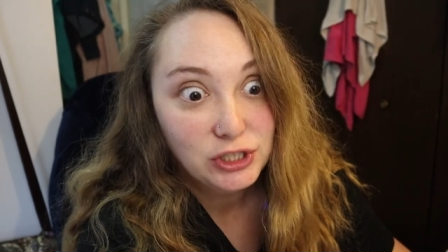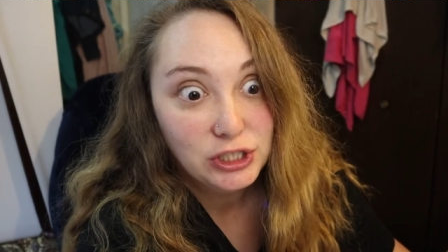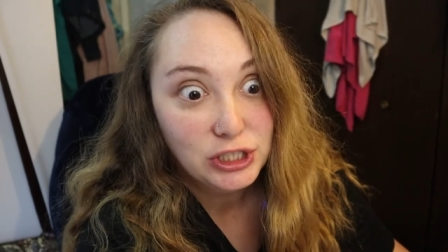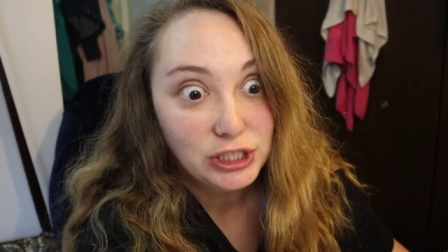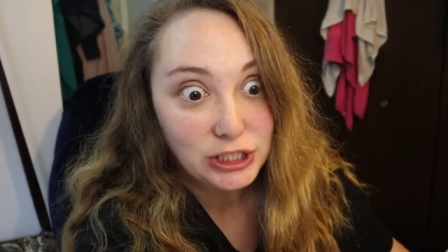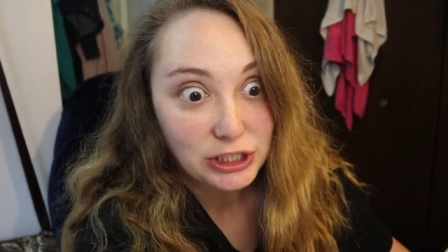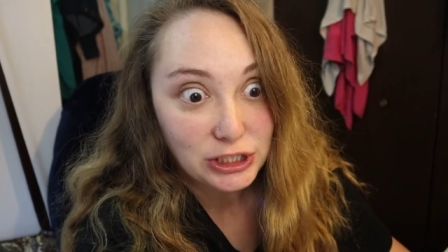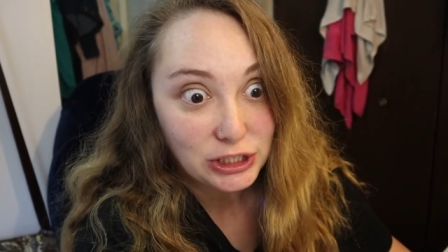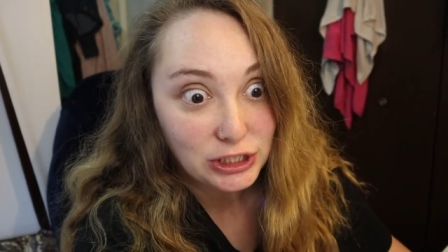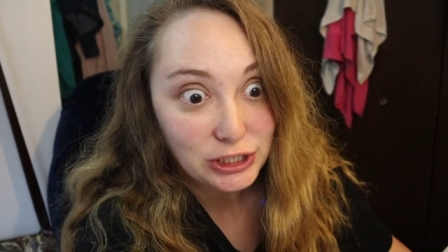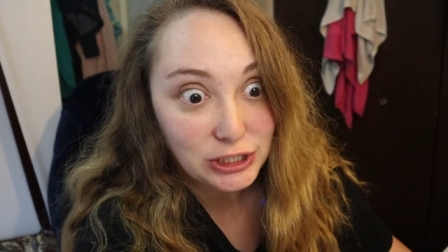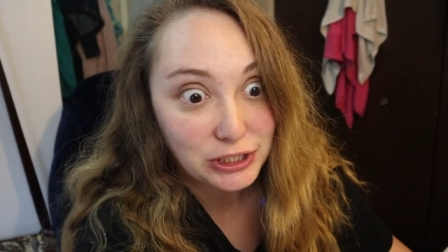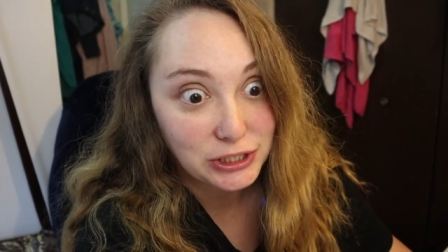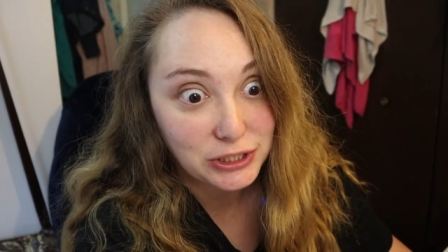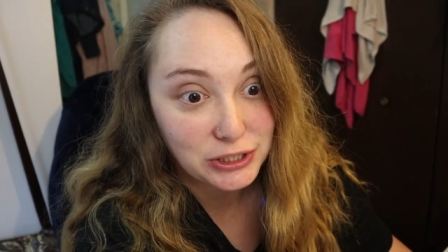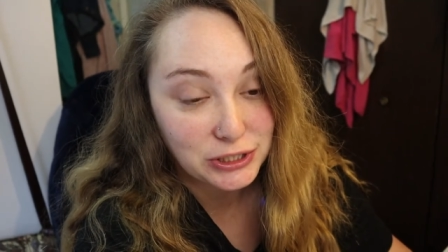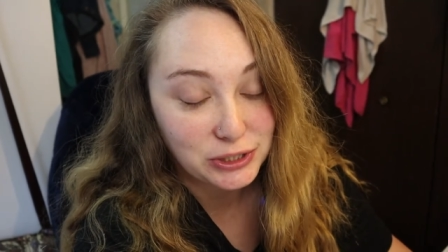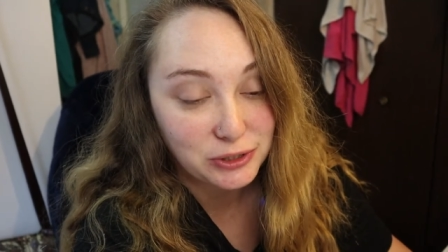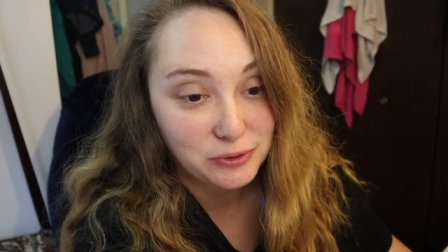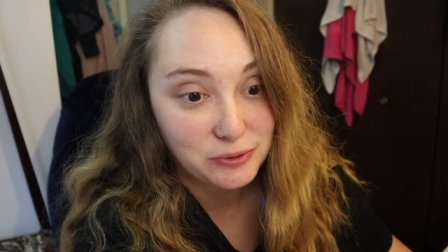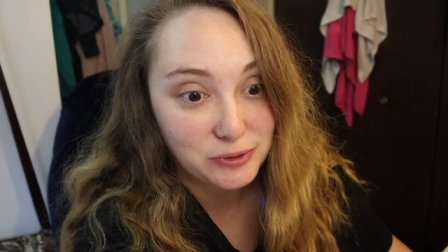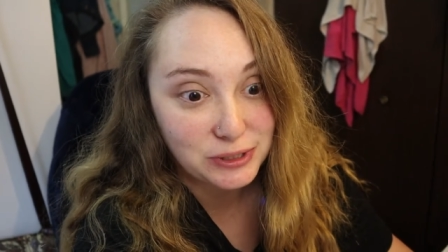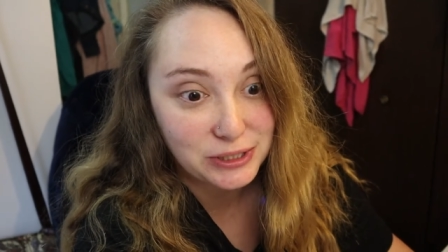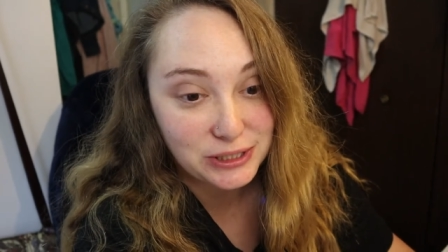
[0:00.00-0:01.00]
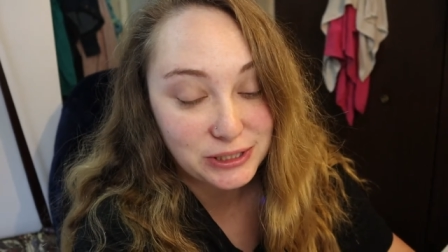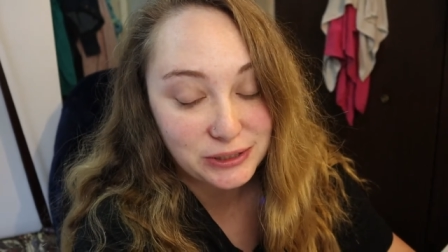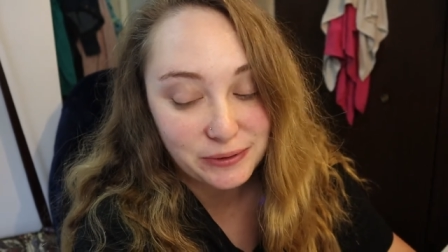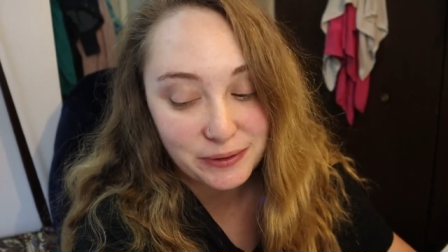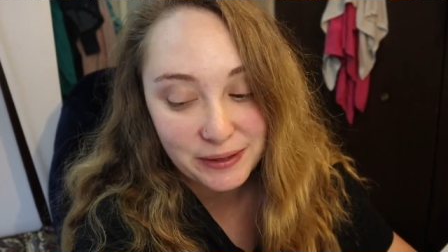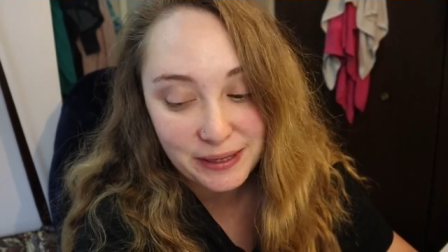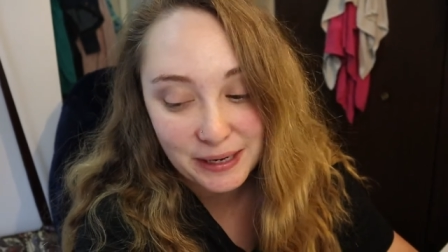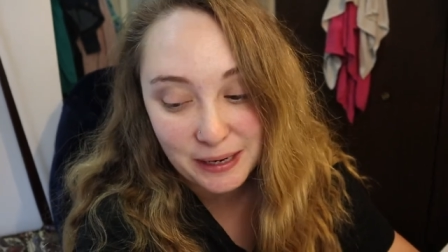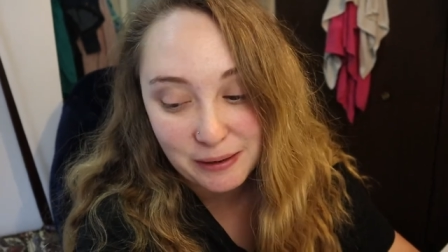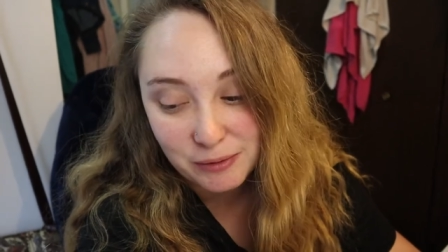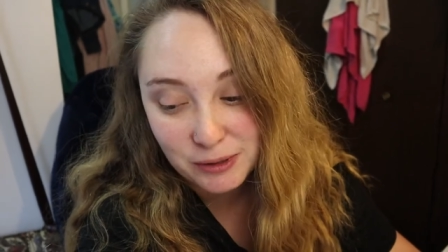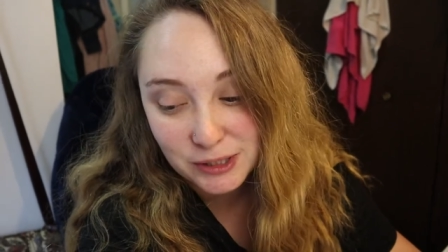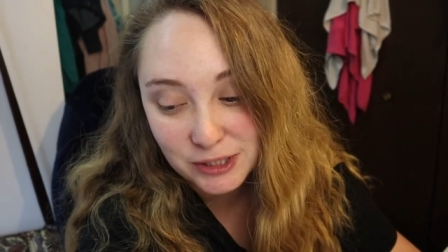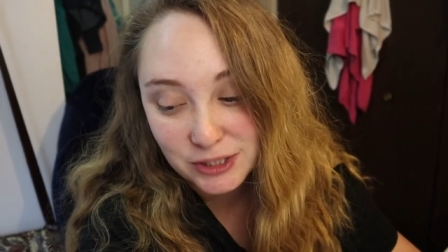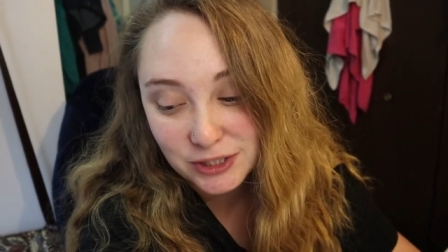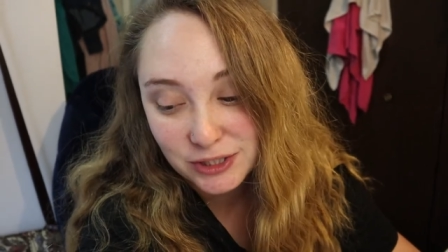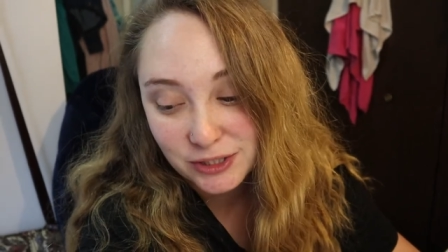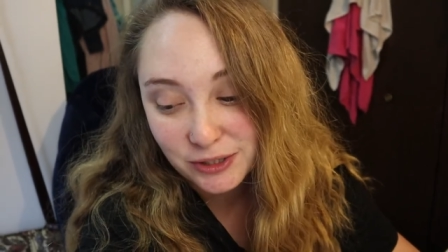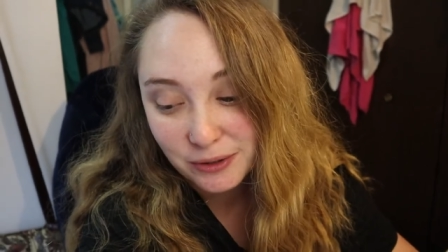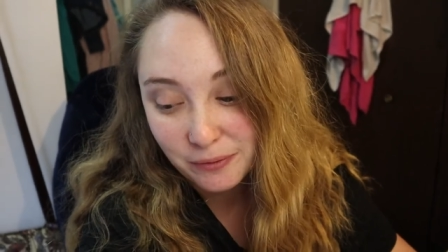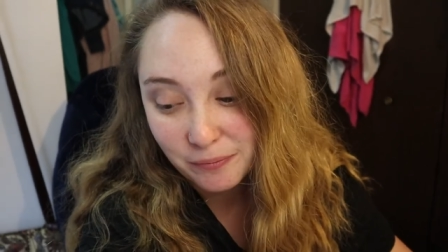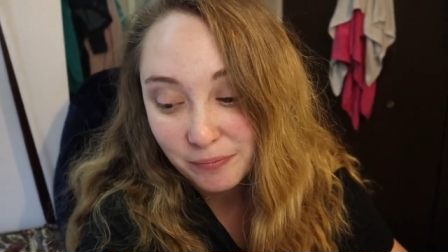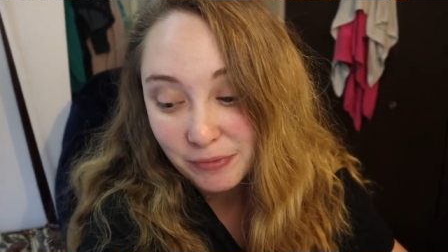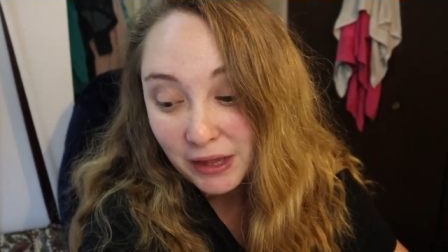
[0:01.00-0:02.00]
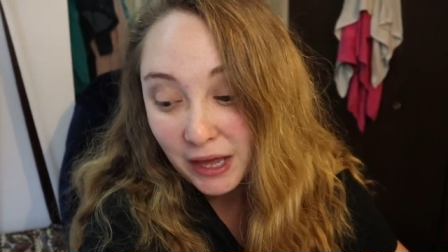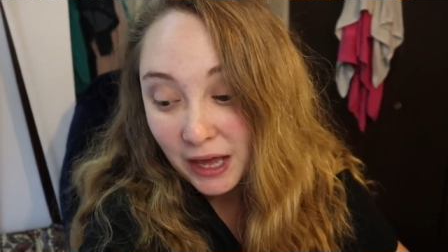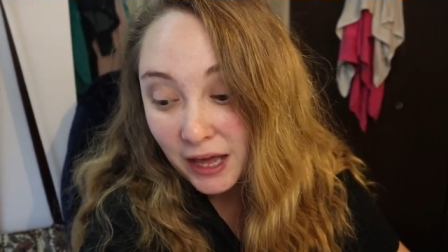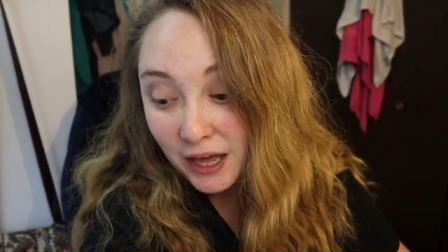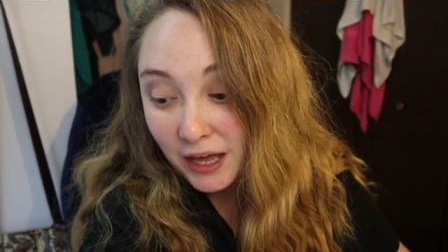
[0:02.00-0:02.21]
essay because I don't want to deal with it anymore. So